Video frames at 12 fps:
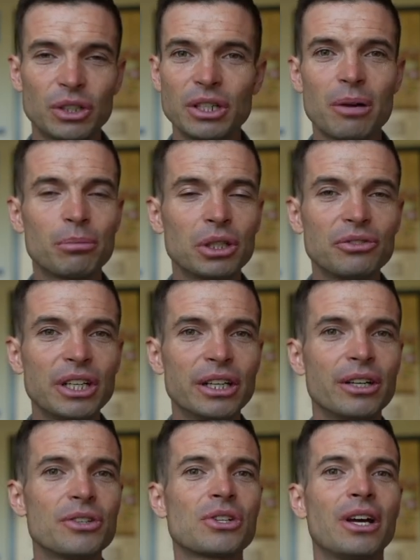a number of
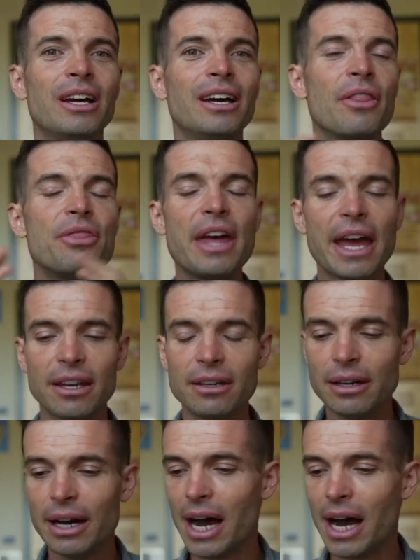years, then